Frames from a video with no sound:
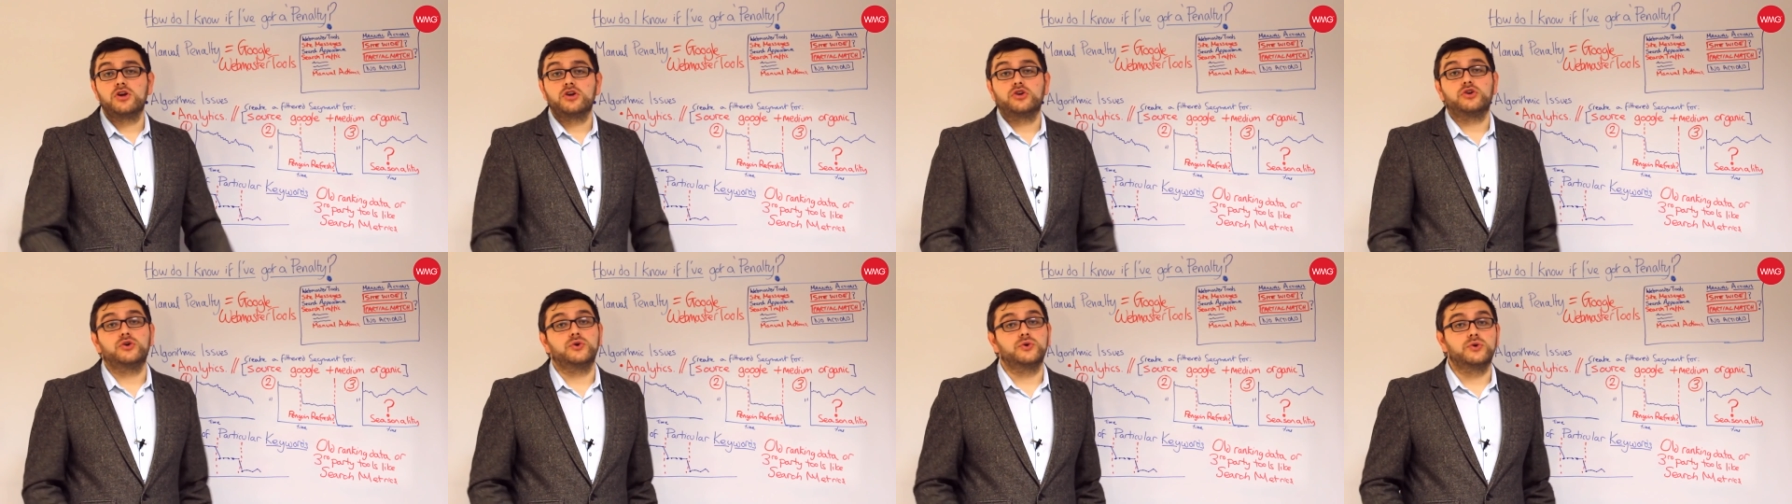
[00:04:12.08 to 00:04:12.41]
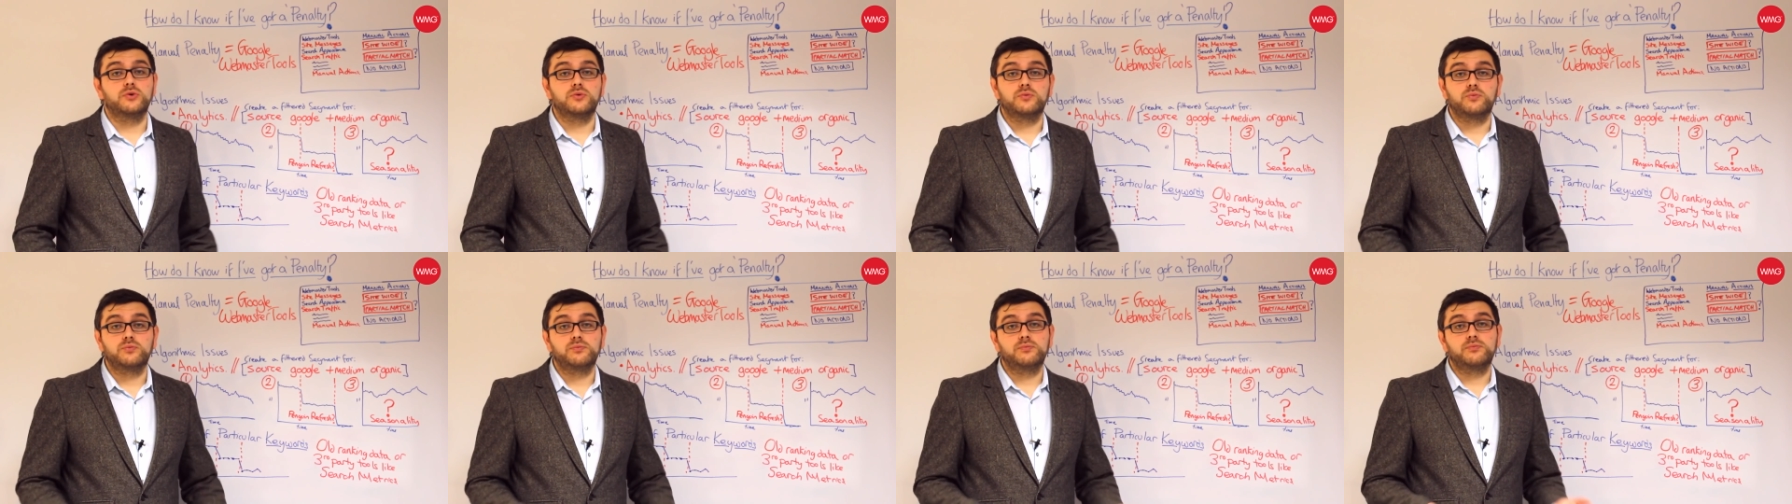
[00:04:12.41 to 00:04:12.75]

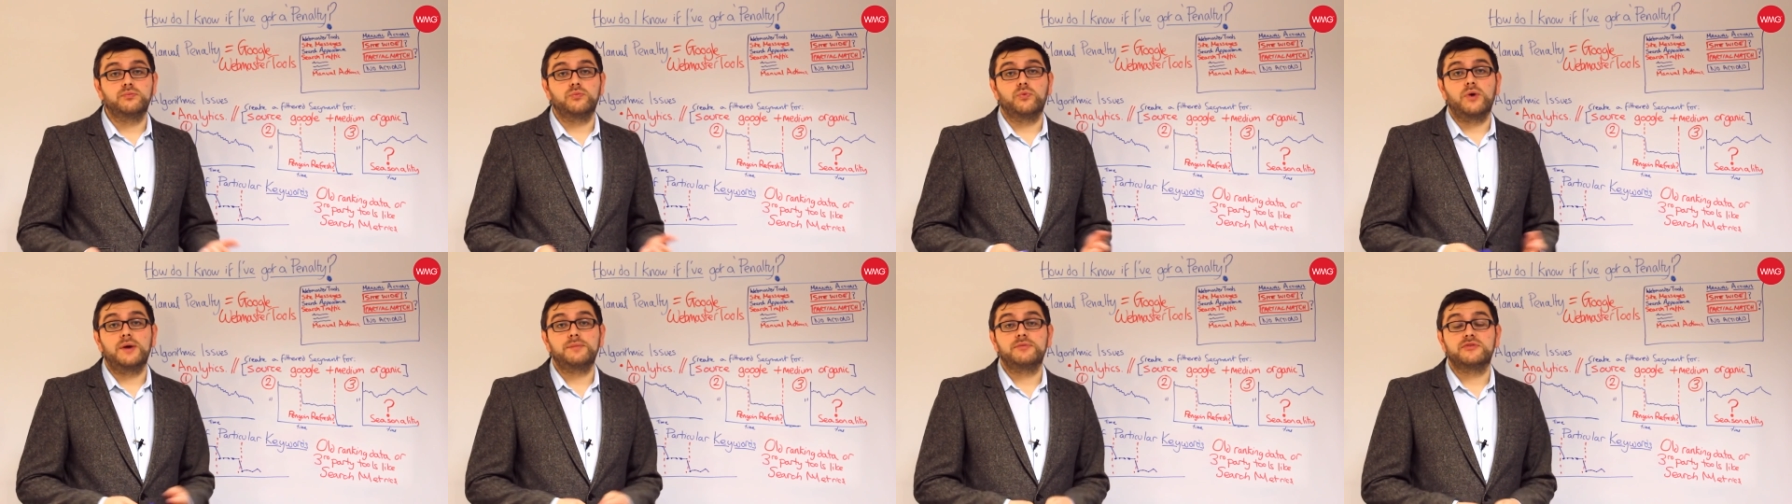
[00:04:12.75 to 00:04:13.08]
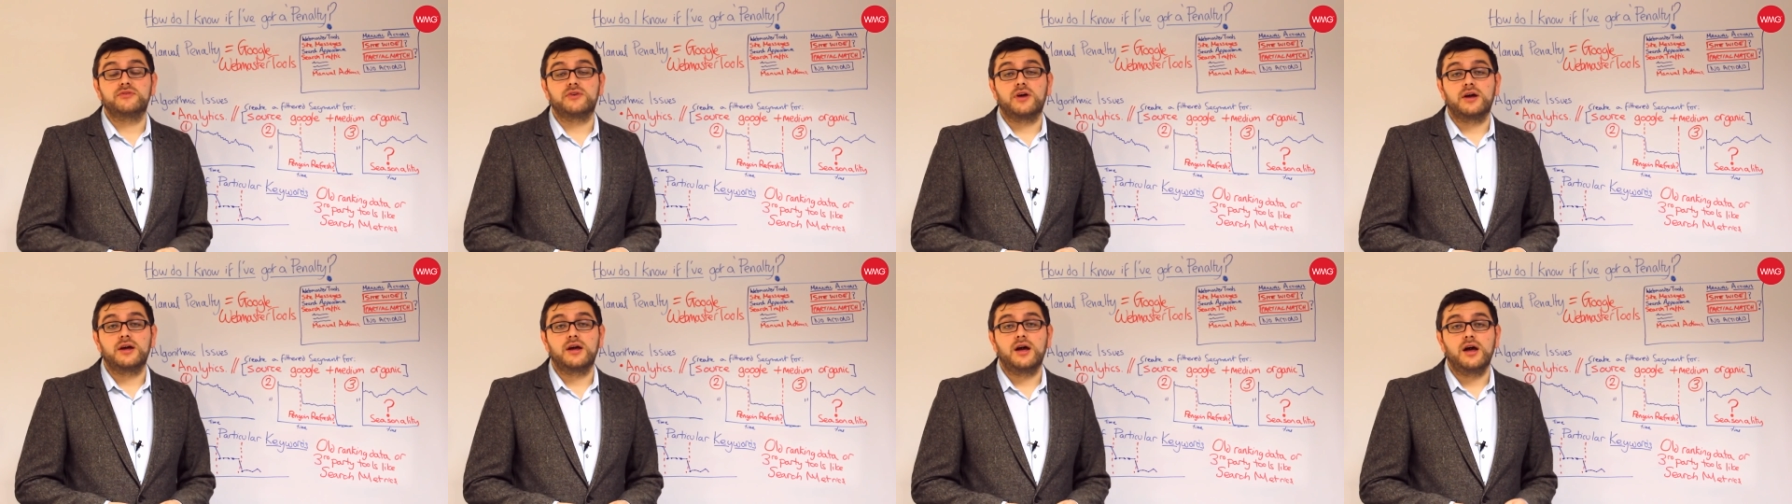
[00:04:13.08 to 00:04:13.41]
Google
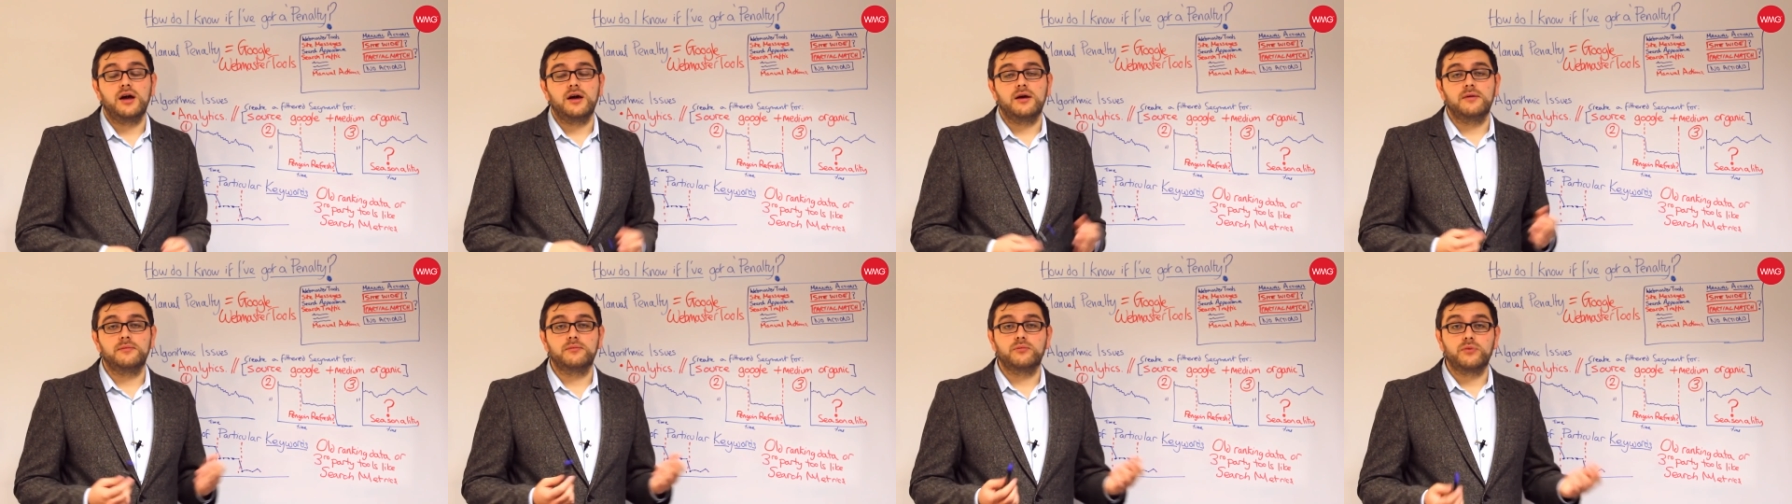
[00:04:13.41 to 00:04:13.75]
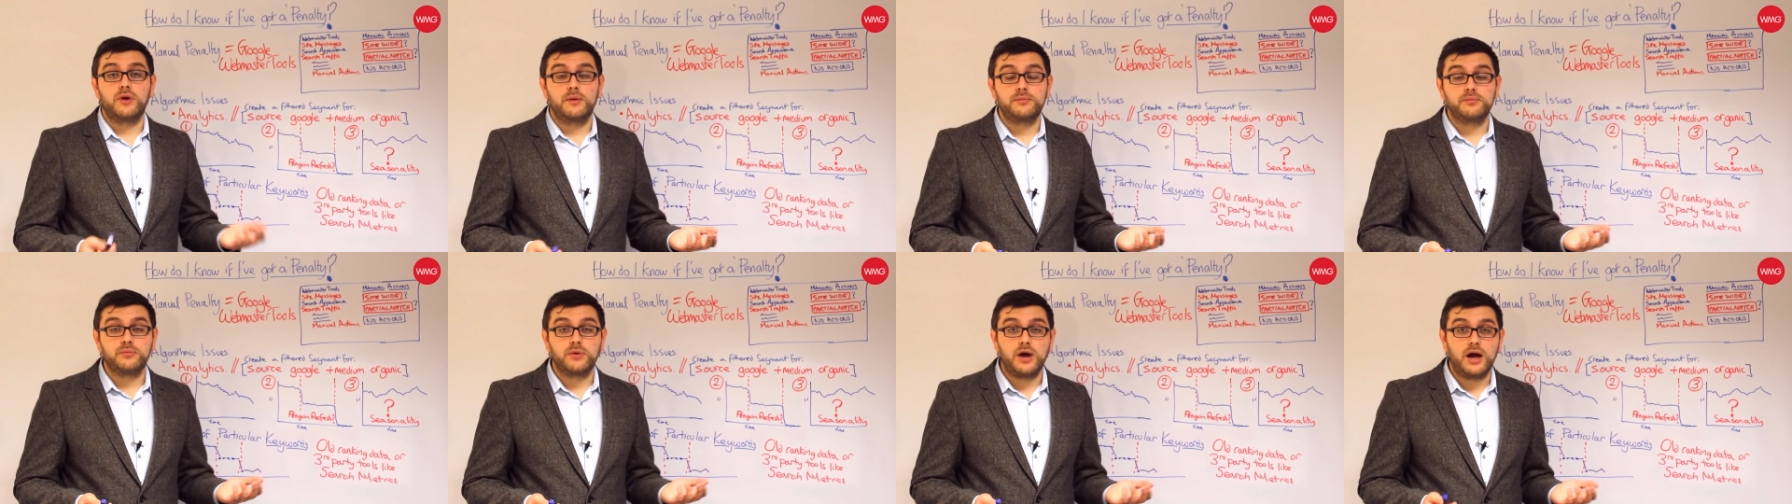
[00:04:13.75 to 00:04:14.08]
website
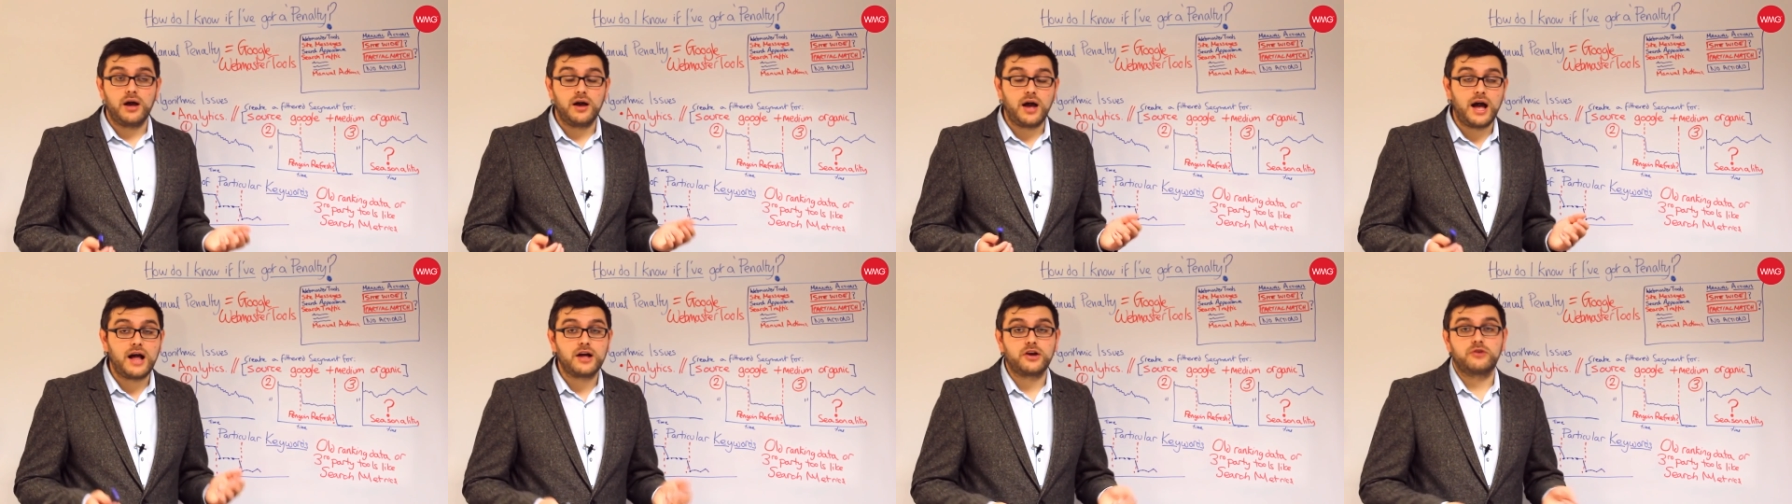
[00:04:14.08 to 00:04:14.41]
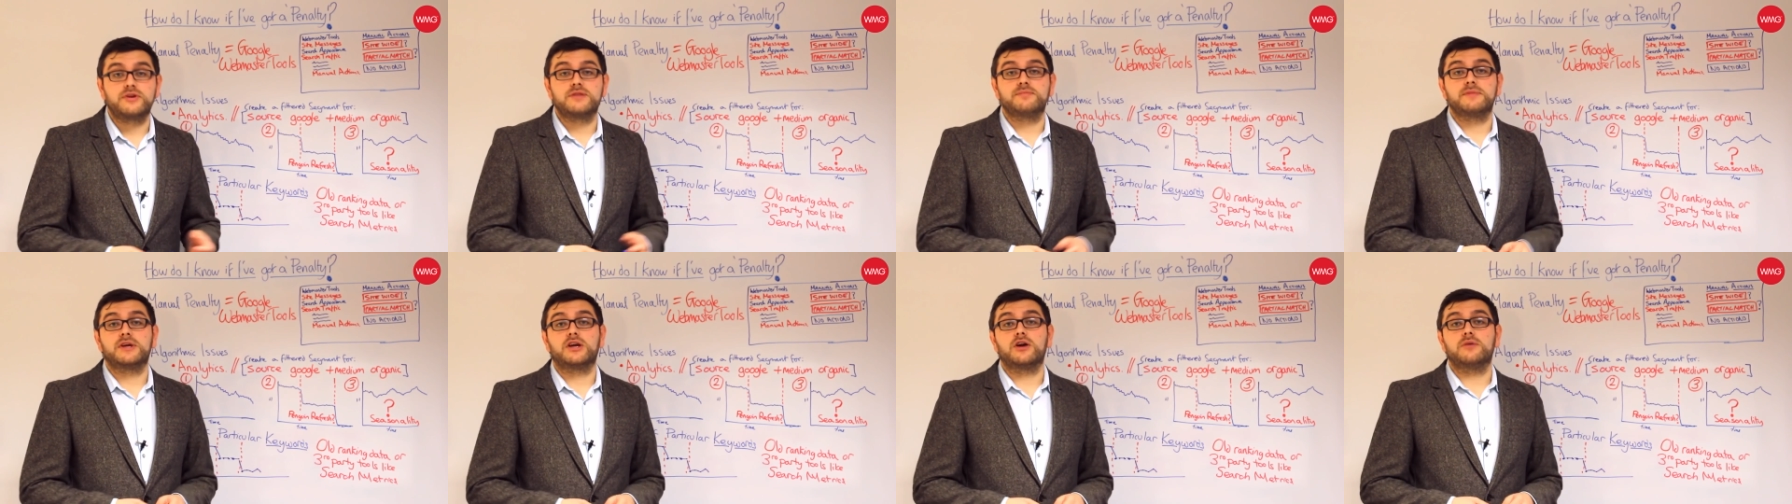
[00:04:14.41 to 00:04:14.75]

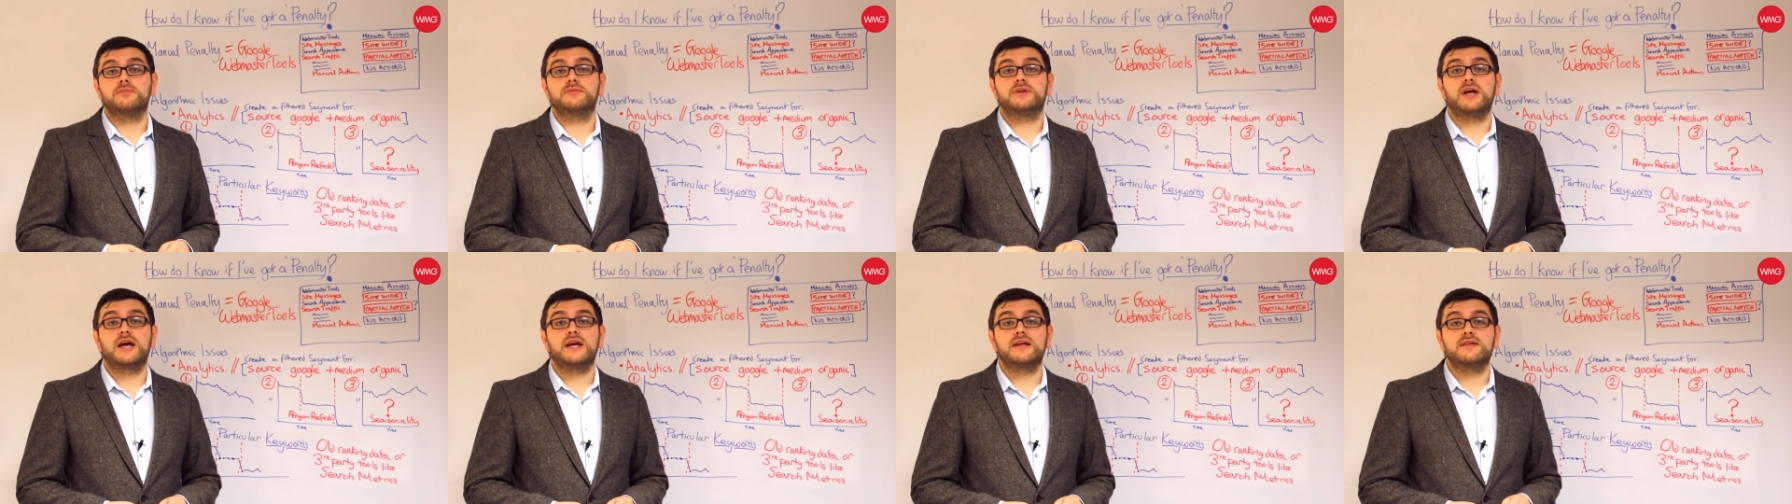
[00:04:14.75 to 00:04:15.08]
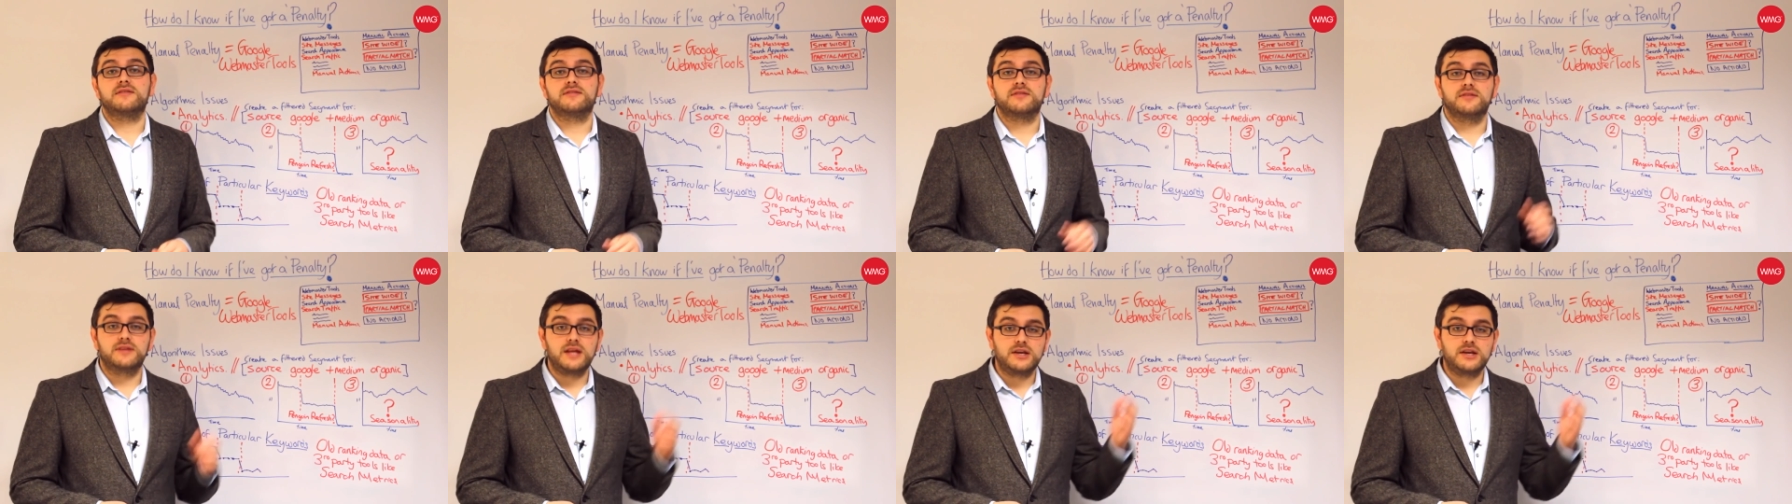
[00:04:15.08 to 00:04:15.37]
algorithmic updates,